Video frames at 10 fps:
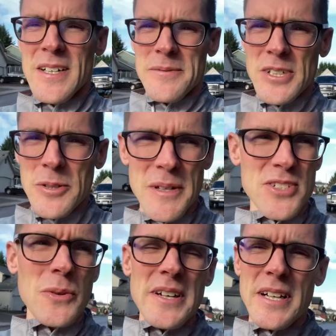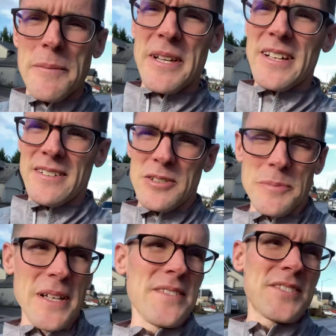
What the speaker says: you know, my sweat coming in a little bit.